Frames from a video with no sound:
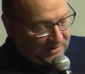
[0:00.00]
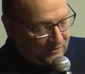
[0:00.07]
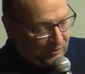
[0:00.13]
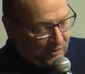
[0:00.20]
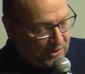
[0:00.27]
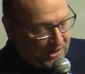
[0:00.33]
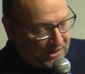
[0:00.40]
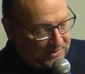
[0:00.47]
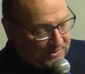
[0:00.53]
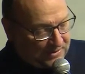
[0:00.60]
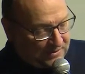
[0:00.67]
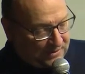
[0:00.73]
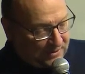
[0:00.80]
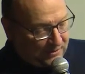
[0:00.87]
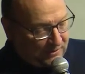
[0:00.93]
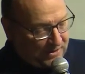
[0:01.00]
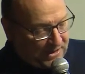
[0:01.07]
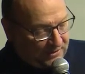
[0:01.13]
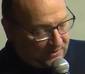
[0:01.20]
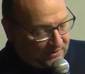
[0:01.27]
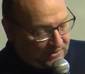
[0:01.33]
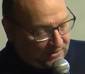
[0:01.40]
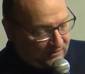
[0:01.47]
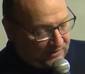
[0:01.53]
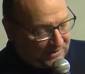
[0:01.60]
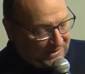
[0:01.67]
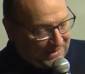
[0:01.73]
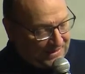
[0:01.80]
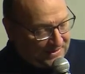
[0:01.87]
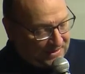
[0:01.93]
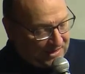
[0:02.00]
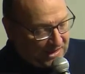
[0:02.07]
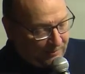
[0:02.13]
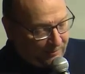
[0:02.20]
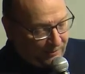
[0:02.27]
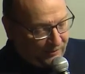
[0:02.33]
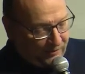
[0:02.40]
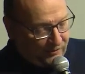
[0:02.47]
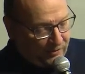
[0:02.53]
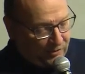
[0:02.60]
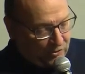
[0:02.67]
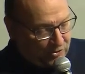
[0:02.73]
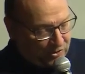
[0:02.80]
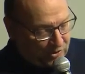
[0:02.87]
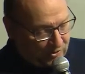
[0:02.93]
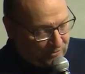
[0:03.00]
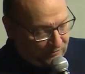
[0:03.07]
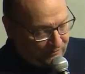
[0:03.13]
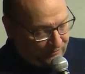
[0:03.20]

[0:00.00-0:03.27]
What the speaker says: for us, the creators of the landscape of the future?